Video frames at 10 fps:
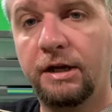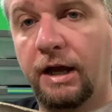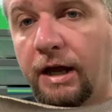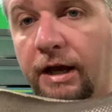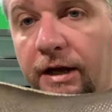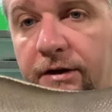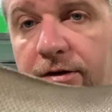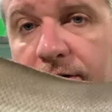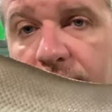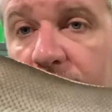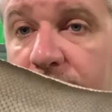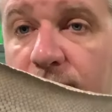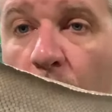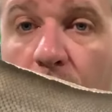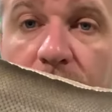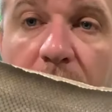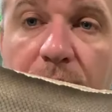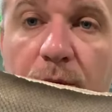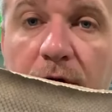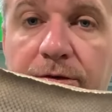and it's worked
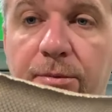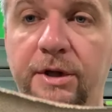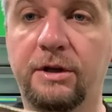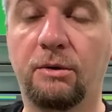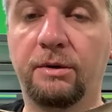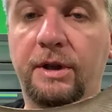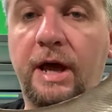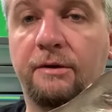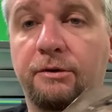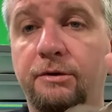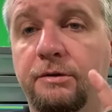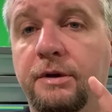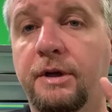rather well for me going that route.